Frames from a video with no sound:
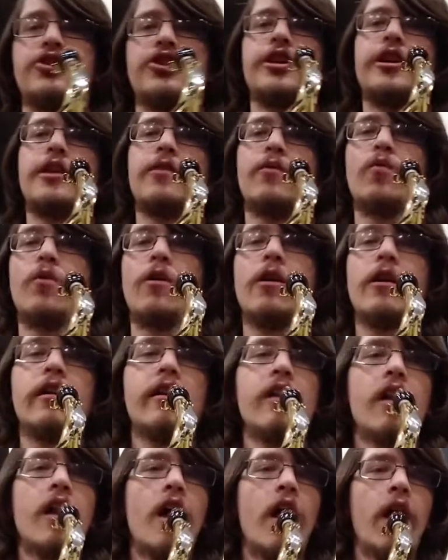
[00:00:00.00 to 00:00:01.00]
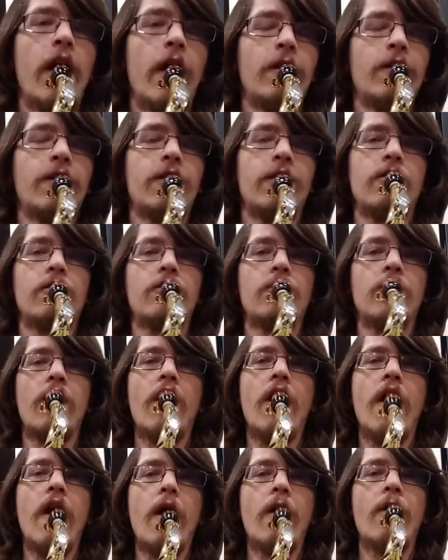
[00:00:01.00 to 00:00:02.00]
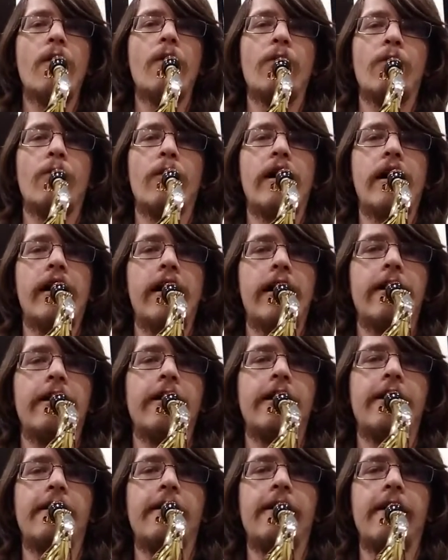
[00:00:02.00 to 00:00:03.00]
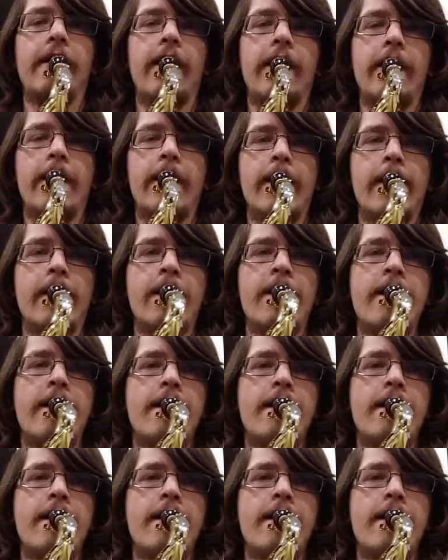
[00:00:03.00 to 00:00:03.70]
G. 1, 2, ready, go.